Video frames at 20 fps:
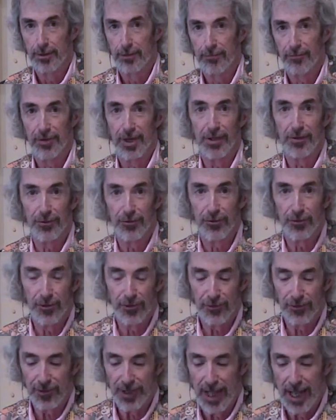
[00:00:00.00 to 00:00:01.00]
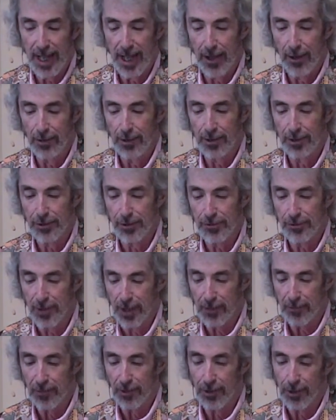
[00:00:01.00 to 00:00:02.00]
Father sits down in his
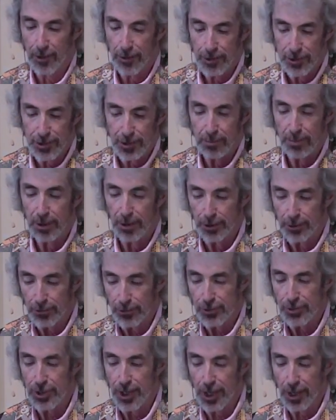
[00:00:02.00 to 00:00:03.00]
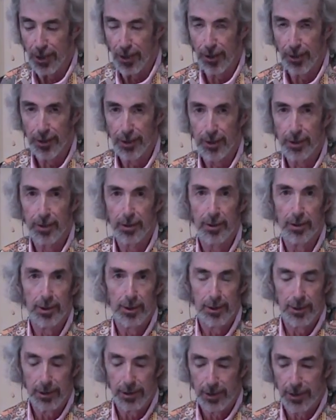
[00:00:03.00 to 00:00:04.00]
favorite Archie Bunker chair,
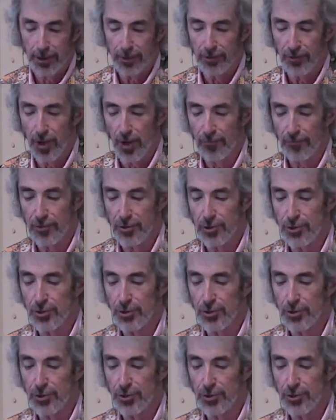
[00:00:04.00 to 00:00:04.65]
kicks off his